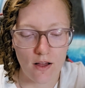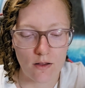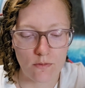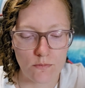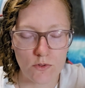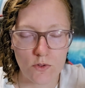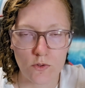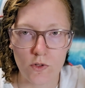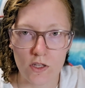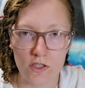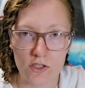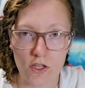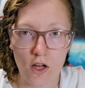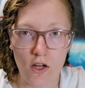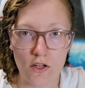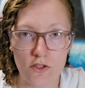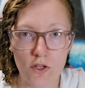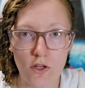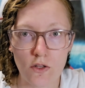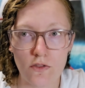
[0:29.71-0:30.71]
so
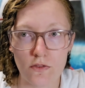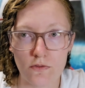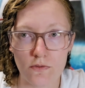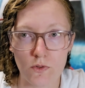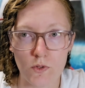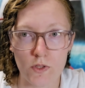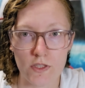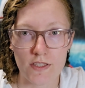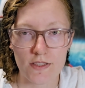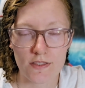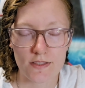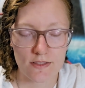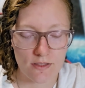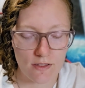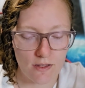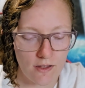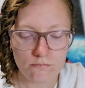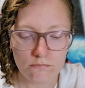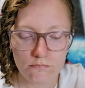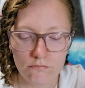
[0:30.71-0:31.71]
our tone of voice,
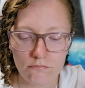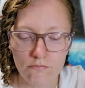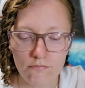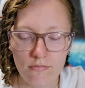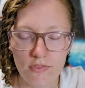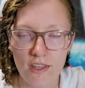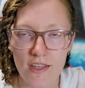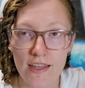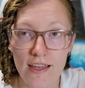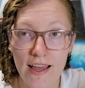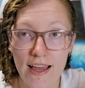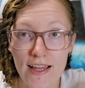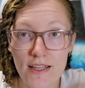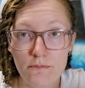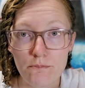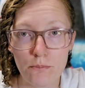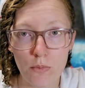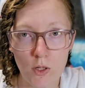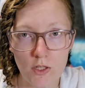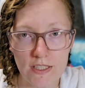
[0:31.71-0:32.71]

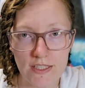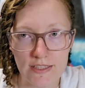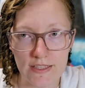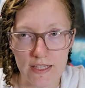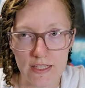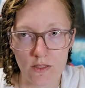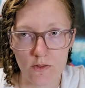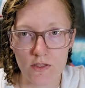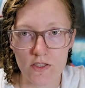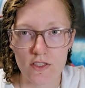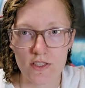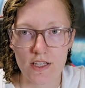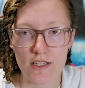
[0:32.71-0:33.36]
and body language.